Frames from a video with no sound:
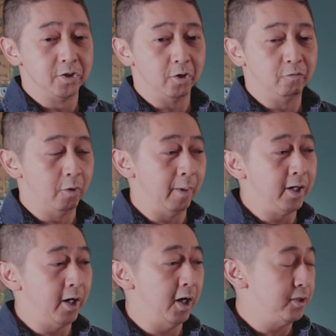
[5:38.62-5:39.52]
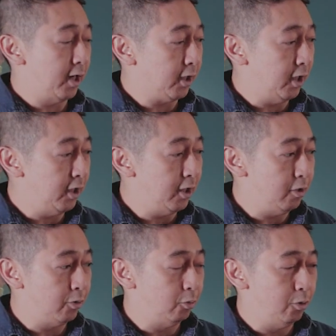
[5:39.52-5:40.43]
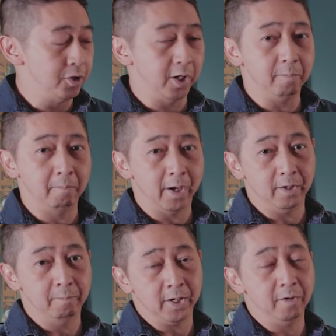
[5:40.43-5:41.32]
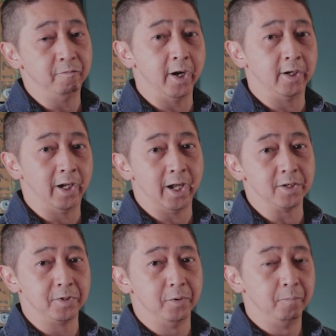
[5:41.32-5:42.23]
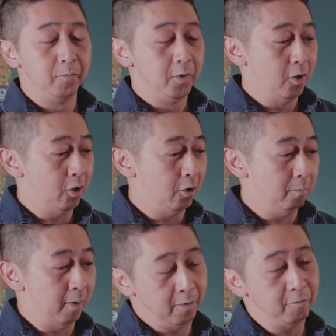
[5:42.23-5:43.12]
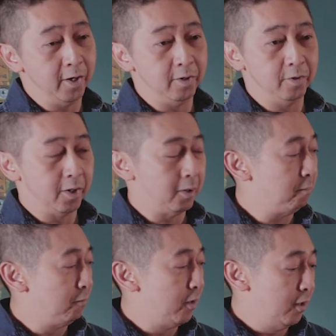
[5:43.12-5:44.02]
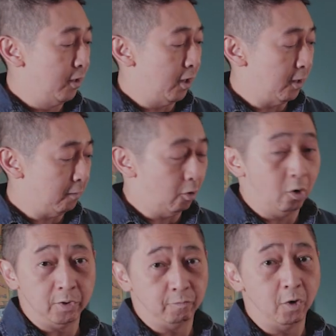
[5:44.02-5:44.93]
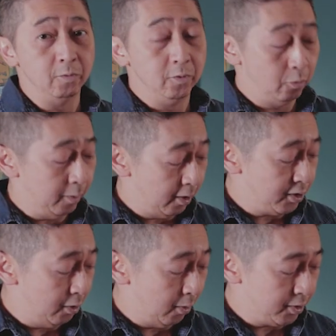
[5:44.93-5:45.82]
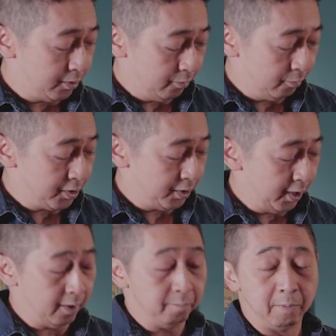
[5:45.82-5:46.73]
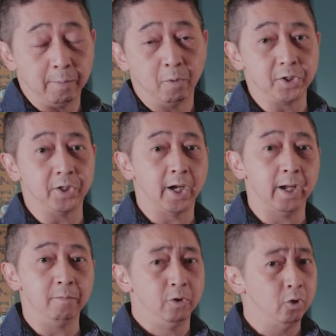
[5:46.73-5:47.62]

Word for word: So for my case, I'm going to need to use a magnifying glass or magnifying uh, uh, or the phone to be able to see what's, what's said. But most of the time, you